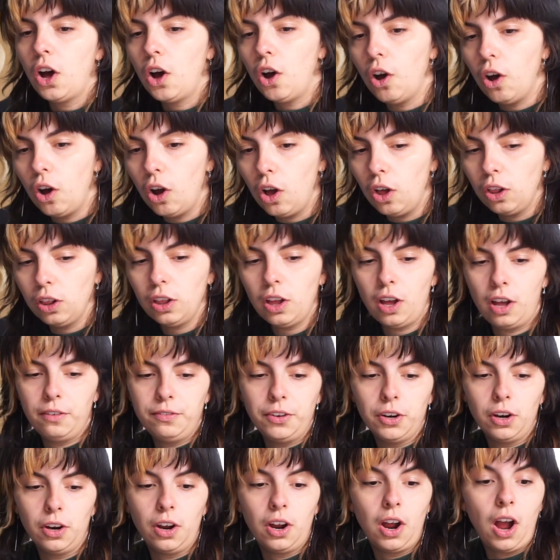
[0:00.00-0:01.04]
all of
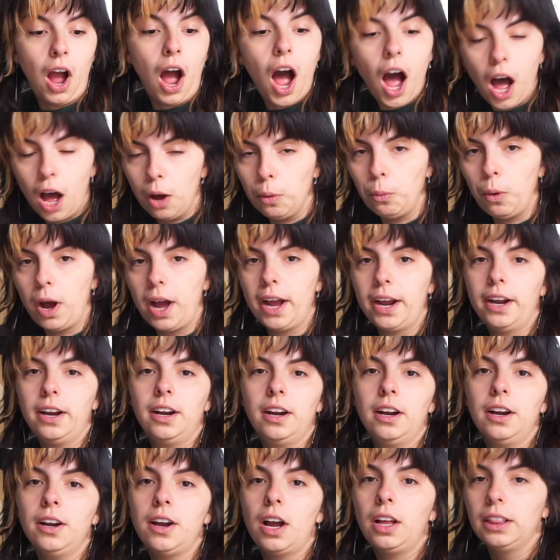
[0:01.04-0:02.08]
your hot
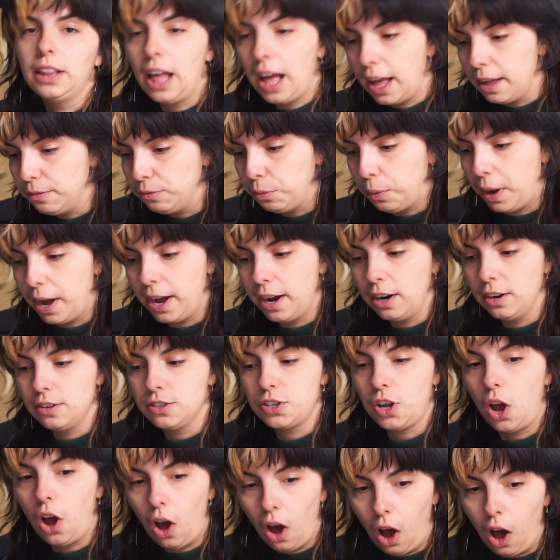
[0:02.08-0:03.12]
wire, live wires
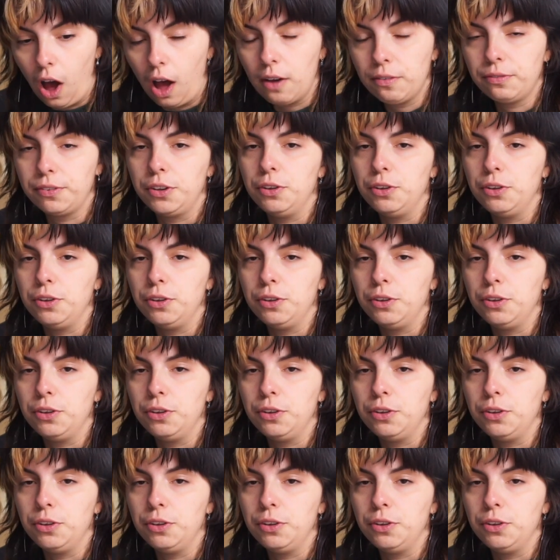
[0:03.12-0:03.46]
off.